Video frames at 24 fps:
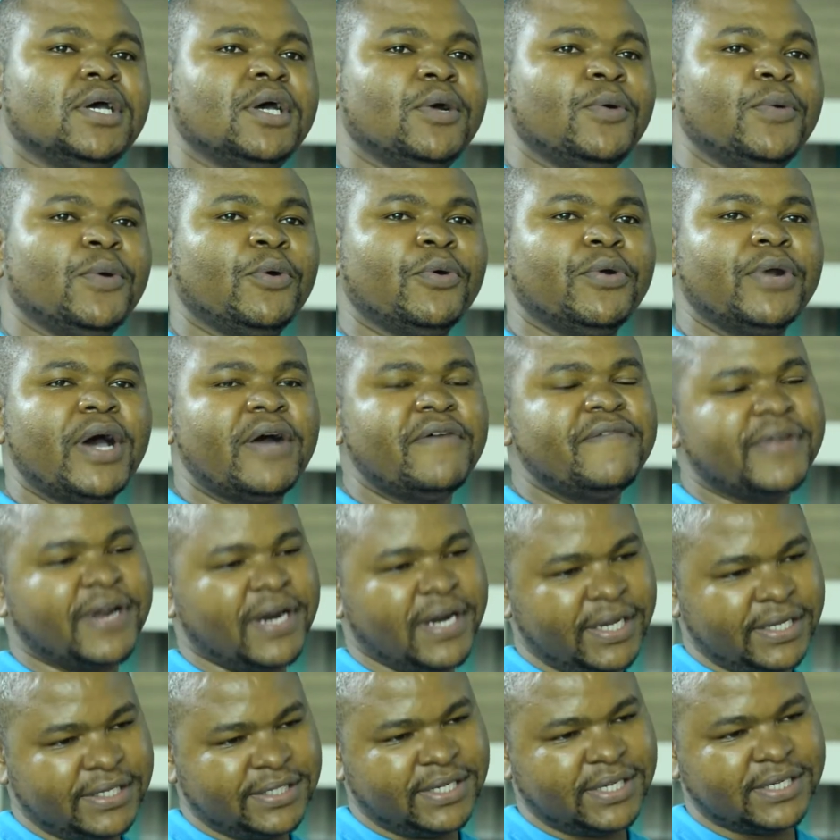We could have
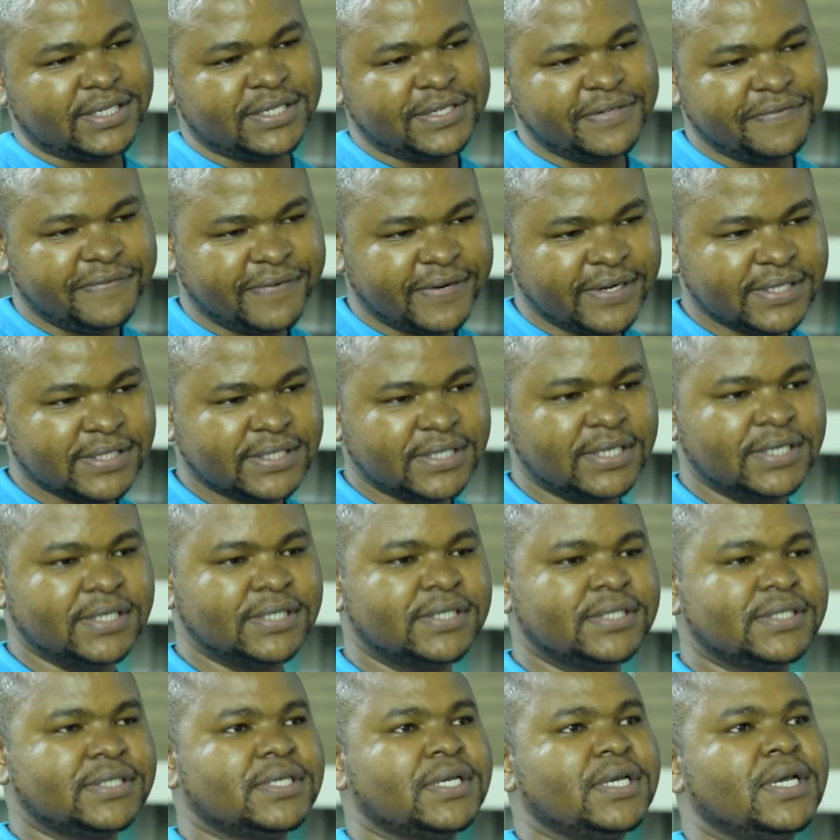religious
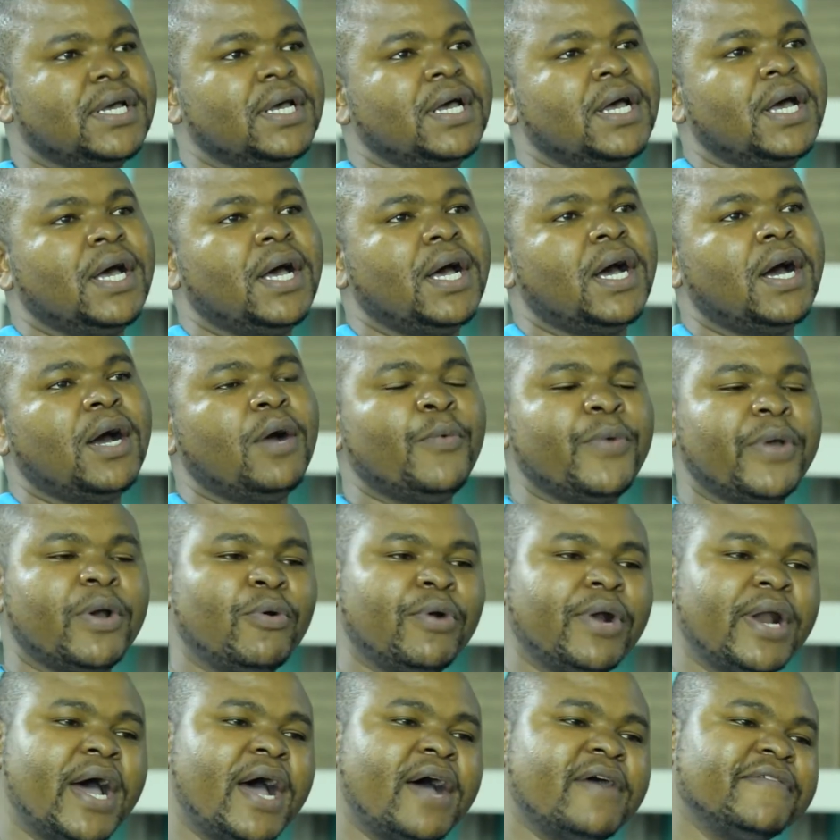differences. Mm-hmm. Uh, we
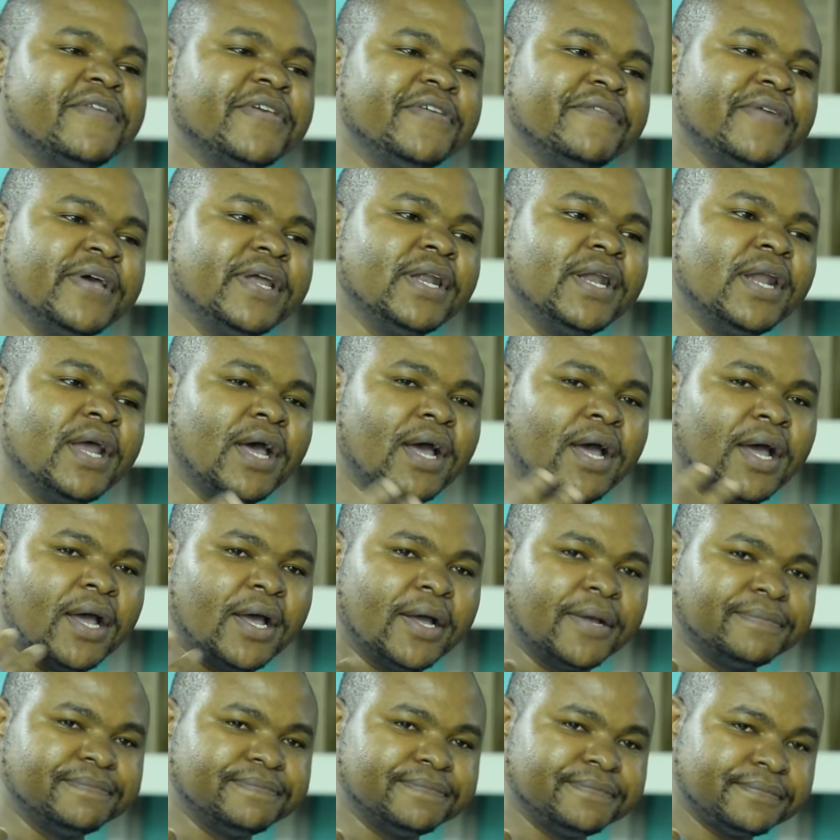could have even.
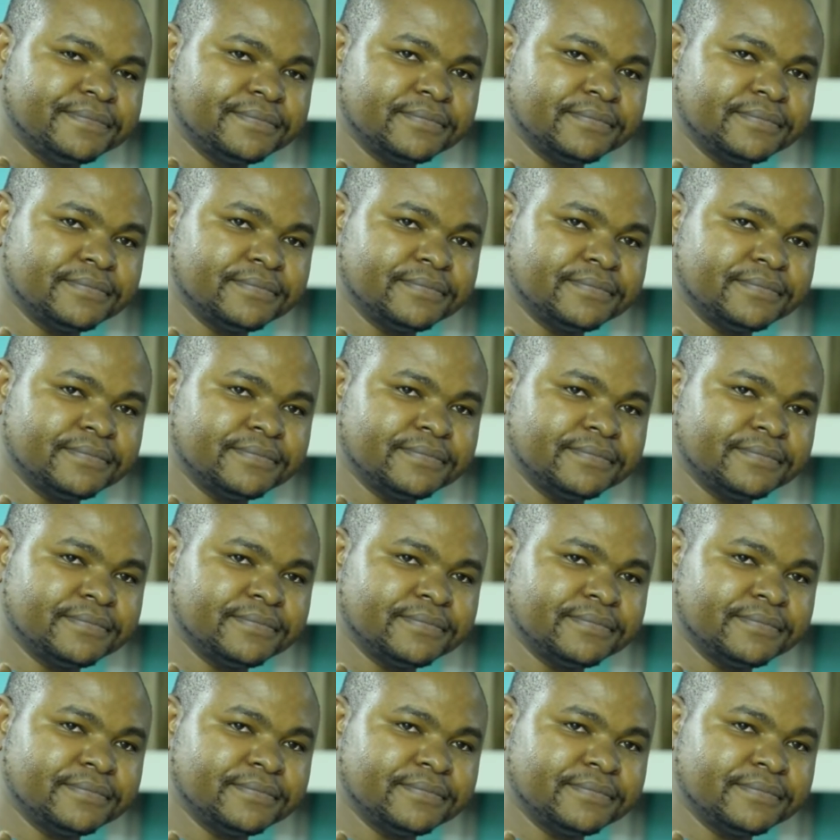Uh,